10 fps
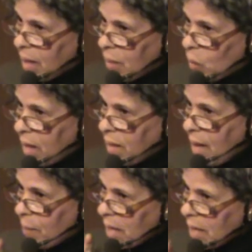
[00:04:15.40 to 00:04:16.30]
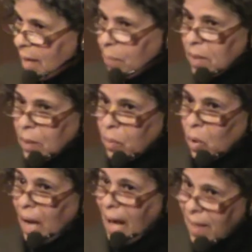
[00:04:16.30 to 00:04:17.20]
when the American
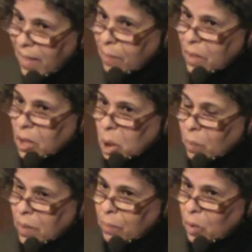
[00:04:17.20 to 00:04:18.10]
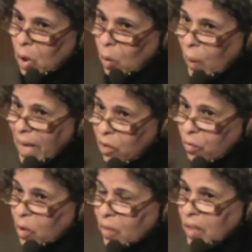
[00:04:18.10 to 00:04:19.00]
people and the British people went
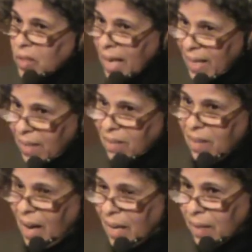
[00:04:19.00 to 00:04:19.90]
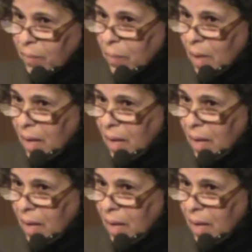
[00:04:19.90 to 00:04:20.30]
for the second time